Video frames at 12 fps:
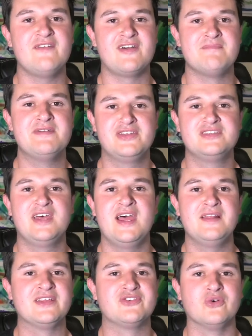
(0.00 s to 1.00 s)
If I miss a
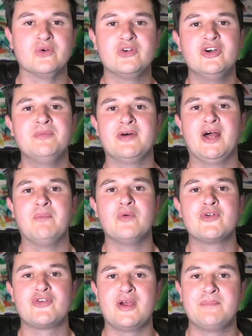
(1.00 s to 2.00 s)
day, that's all good, but I
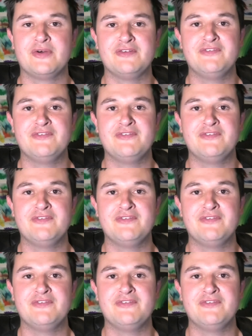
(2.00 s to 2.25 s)
will try and put